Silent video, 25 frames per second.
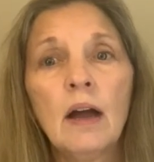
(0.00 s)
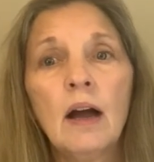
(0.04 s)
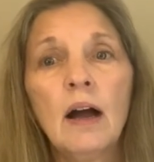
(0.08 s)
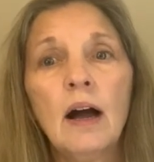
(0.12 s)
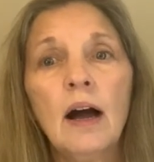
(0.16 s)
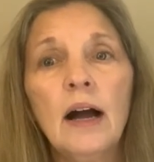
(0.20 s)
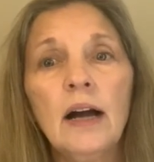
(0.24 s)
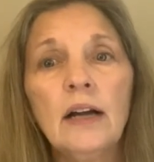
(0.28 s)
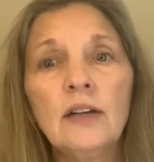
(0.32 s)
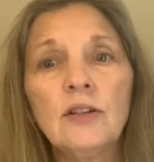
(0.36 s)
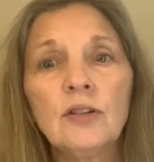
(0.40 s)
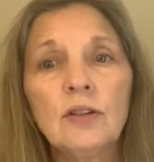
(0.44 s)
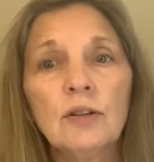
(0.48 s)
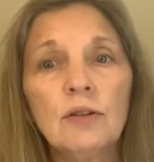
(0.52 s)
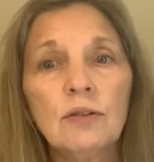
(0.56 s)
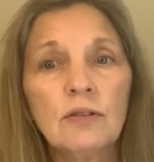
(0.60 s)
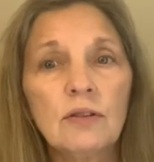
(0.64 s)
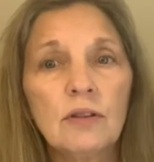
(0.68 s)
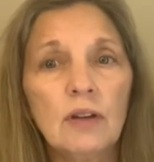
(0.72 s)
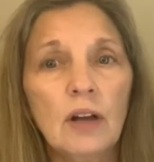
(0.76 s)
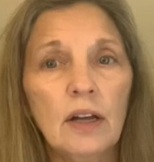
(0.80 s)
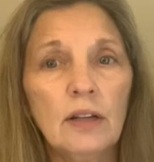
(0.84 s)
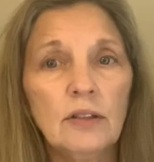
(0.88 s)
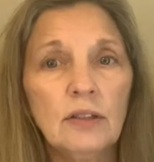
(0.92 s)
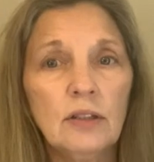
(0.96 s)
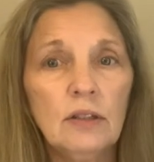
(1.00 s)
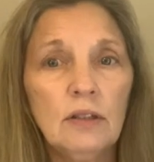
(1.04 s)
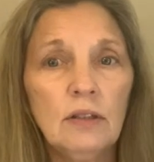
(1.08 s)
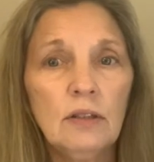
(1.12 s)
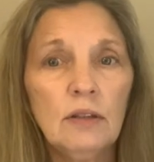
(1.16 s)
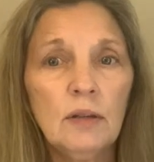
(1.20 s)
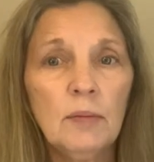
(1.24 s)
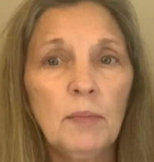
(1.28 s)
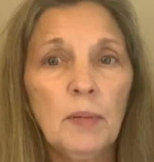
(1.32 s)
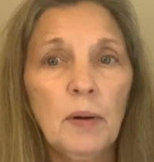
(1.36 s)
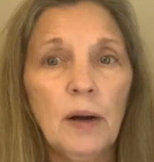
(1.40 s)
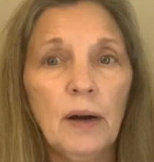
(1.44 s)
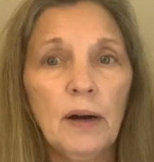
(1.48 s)
I chose not to do
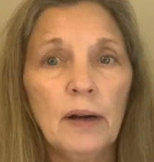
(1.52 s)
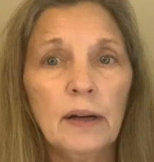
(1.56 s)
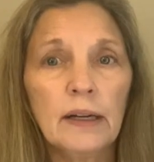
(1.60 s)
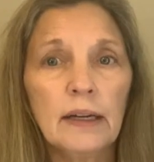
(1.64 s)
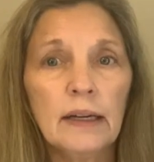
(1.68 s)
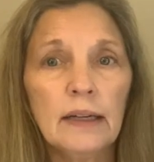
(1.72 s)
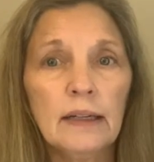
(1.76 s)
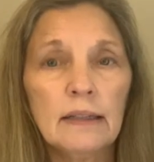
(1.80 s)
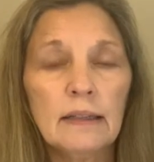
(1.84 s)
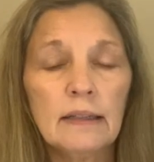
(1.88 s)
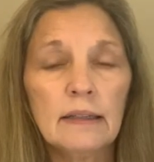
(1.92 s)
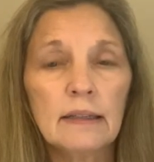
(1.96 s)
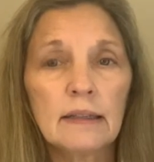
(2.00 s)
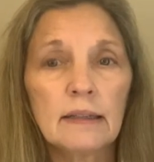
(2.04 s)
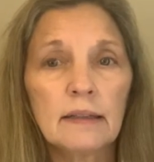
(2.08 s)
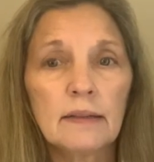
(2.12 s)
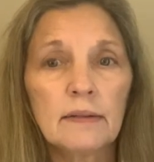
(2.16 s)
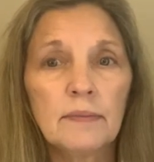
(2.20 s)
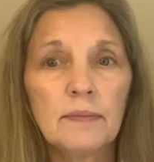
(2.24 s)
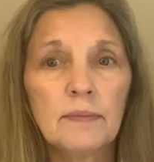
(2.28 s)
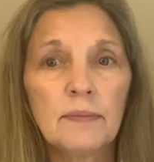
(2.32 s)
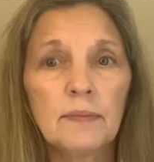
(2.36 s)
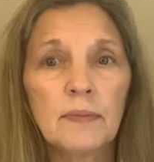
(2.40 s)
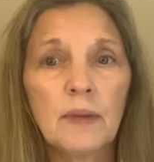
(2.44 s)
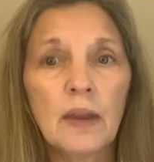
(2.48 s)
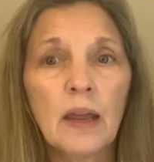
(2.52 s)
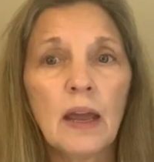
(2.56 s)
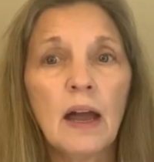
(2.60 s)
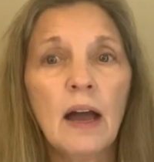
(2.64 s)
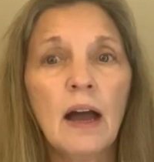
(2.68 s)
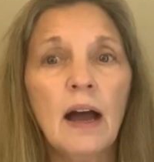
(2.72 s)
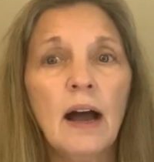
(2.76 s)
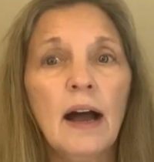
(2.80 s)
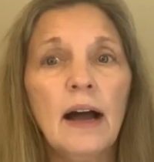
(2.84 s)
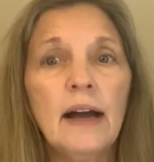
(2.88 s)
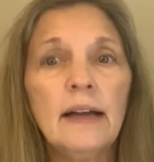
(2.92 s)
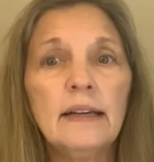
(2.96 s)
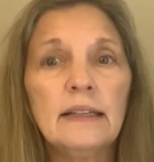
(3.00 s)
the pockets.
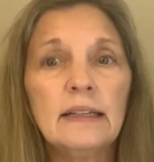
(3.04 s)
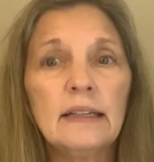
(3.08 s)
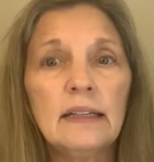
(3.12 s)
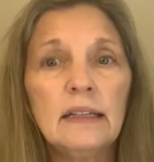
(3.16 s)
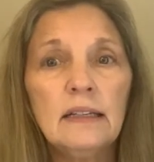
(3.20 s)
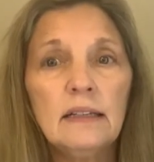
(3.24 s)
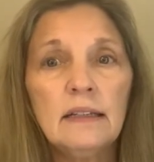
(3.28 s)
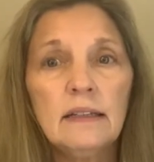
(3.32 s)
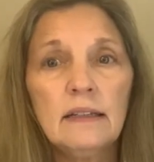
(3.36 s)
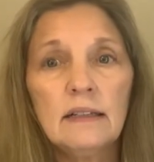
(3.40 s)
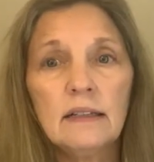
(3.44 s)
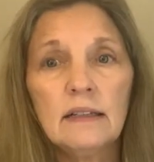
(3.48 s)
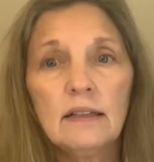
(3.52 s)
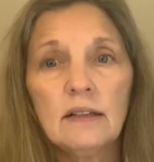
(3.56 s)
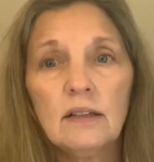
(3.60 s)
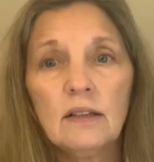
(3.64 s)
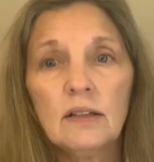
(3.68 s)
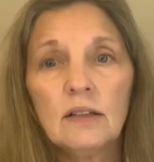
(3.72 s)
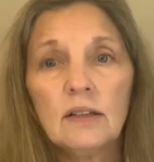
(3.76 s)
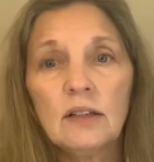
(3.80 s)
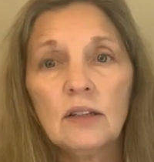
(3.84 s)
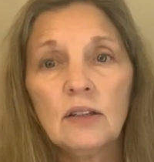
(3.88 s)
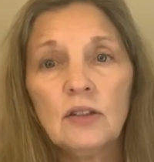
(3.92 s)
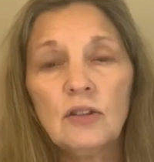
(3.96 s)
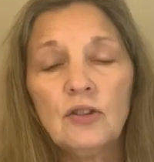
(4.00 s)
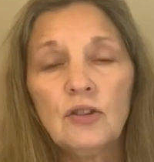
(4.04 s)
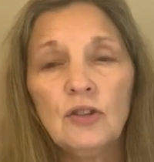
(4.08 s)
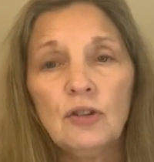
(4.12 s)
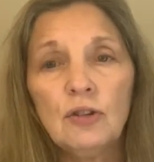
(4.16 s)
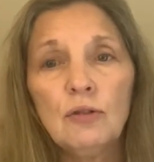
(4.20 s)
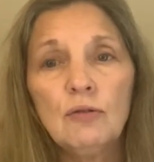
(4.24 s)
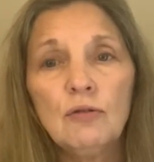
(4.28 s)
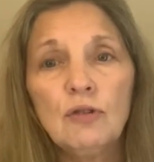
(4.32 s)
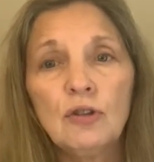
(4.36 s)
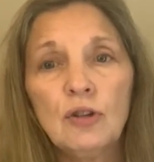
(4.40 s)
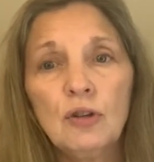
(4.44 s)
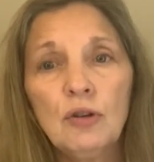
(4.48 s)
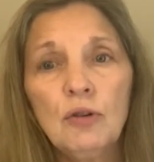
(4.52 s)
I did do
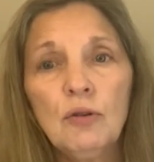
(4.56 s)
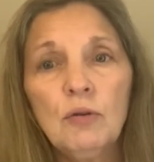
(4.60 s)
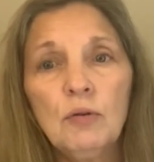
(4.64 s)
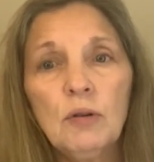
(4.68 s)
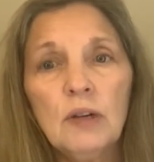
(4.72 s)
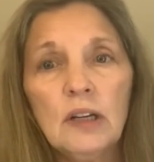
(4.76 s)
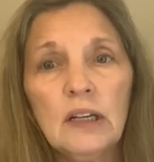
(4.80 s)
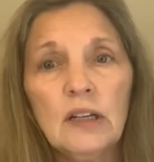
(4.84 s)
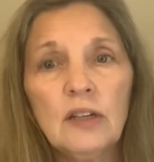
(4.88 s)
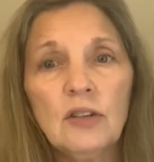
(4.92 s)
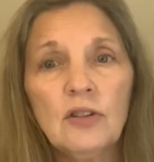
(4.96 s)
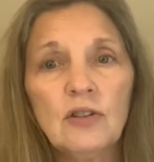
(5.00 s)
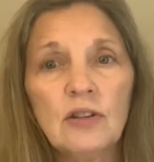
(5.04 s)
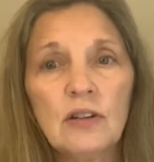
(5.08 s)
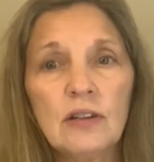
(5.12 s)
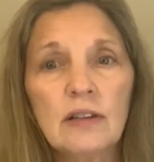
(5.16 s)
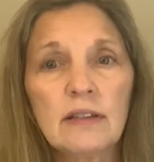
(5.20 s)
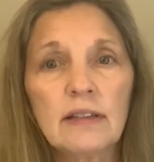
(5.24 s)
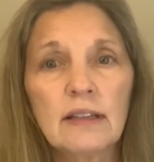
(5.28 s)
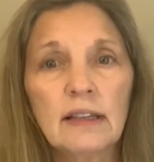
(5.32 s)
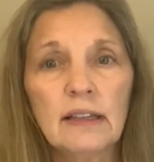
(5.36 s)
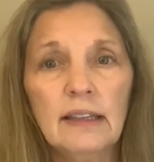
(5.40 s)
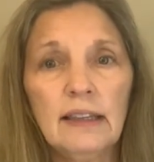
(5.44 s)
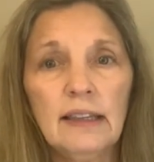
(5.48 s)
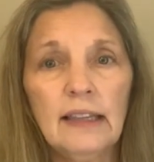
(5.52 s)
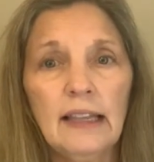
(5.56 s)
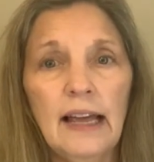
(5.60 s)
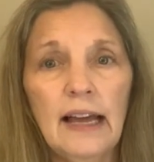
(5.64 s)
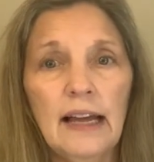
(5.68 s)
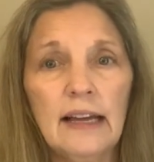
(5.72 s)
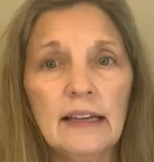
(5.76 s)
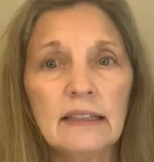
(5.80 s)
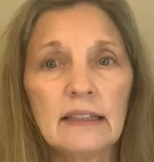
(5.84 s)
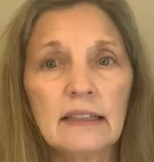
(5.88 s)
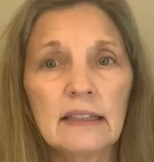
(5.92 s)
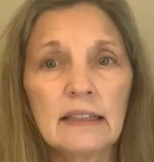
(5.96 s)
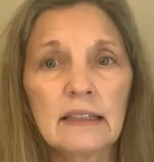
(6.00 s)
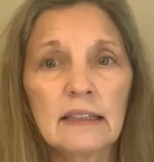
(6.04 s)
2 inches
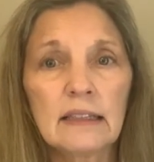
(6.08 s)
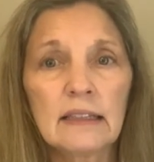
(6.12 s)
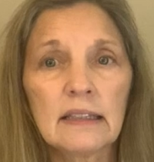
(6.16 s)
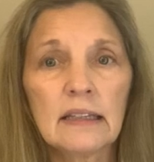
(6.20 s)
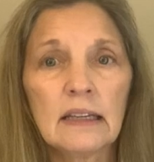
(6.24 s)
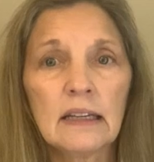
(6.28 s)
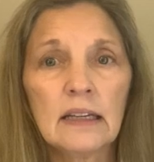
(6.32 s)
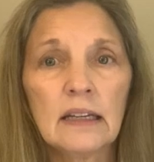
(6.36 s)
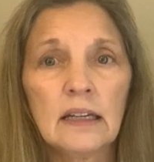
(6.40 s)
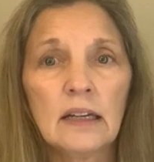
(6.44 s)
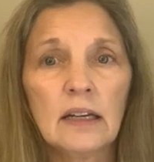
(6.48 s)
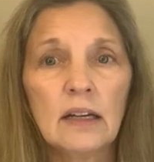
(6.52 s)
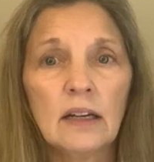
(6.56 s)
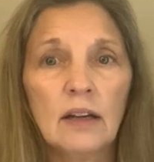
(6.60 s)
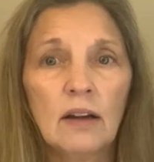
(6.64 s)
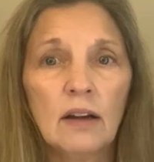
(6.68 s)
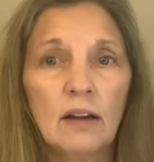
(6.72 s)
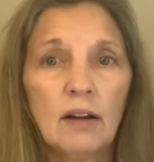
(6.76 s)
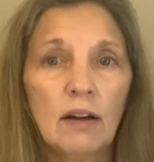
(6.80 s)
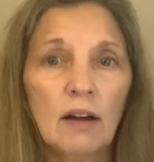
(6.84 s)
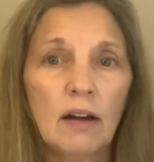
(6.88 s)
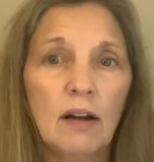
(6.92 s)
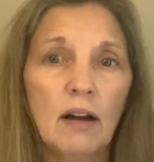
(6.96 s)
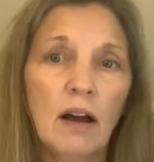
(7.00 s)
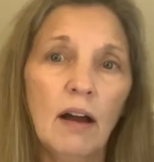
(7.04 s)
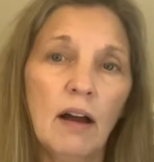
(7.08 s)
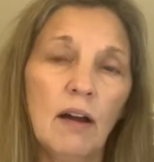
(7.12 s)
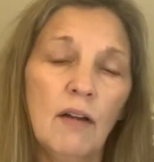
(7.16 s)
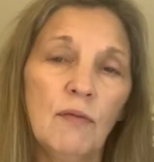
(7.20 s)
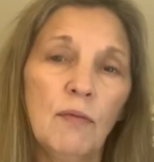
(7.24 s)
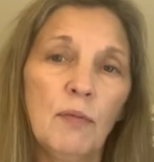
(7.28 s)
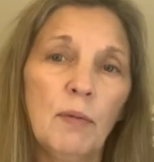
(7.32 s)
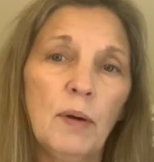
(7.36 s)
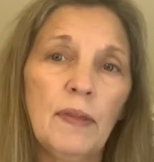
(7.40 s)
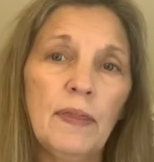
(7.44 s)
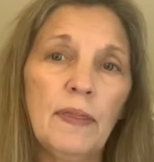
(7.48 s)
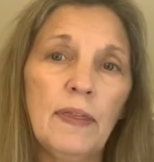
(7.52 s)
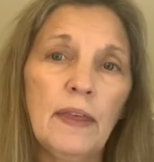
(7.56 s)
less of
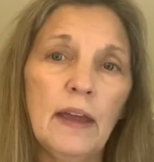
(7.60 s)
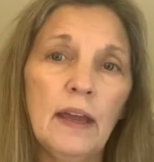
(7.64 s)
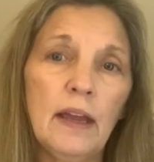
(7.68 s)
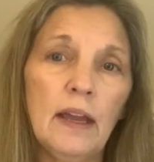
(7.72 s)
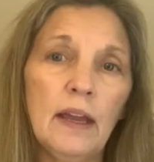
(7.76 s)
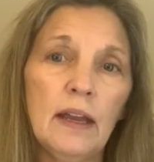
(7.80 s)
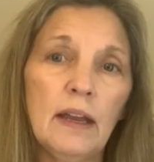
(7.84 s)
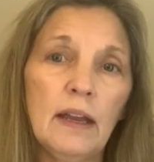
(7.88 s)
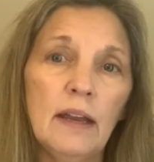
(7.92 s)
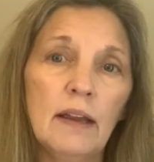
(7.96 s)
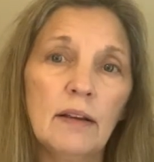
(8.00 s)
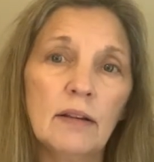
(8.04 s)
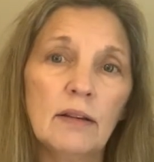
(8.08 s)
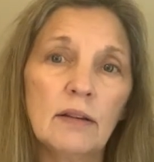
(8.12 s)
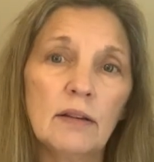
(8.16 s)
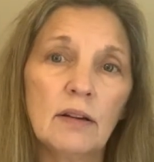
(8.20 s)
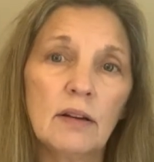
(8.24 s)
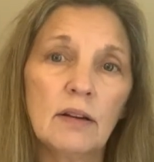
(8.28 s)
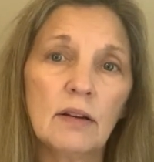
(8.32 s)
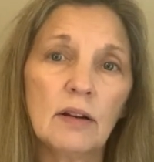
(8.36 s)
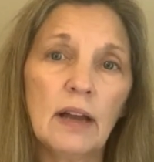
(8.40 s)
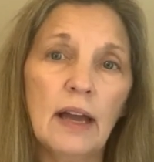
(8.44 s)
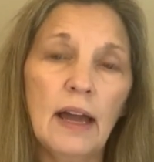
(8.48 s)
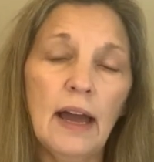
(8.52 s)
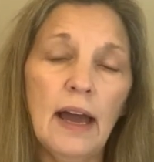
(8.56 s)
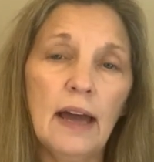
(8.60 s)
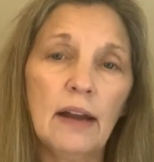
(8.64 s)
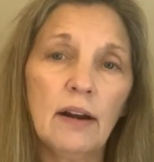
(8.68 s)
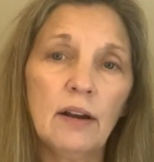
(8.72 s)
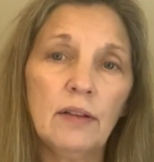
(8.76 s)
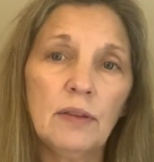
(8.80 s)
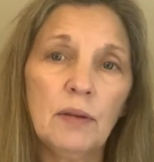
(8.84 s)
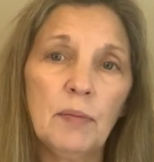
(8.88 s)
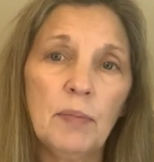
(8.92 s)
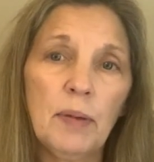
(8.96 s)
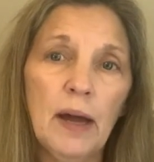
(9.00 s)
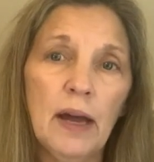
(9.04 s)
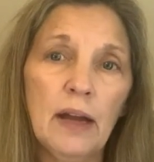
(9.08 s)
what they had on
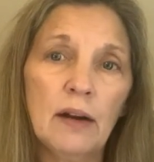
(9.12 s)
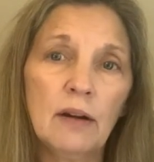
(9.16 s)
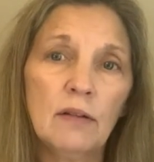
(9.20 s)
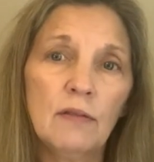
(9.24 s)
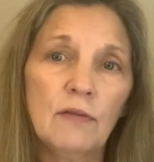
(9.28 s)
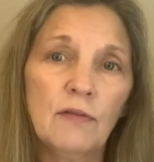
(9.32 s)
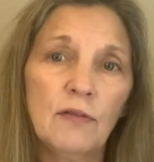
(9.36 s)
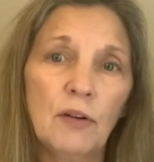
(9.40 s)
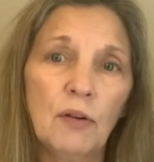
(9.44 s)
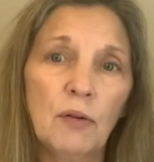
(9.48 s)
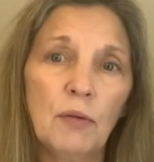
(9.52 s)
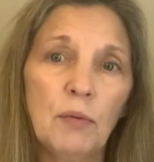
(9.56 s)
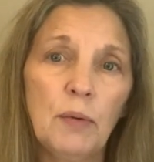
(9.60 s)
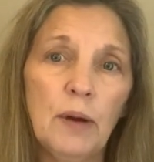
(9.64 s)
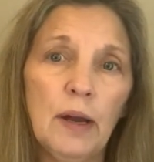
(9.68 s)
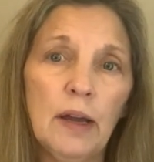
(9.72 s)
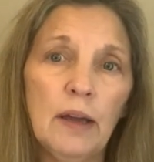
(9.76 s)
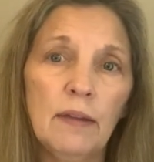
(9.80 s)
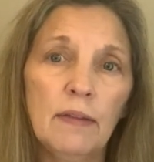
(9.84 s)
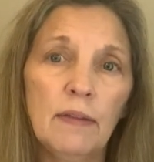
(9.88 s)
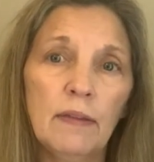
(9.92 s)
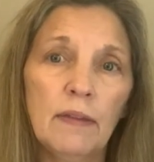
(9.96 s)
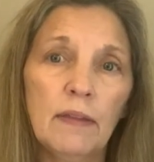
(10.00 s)
the pattern for width.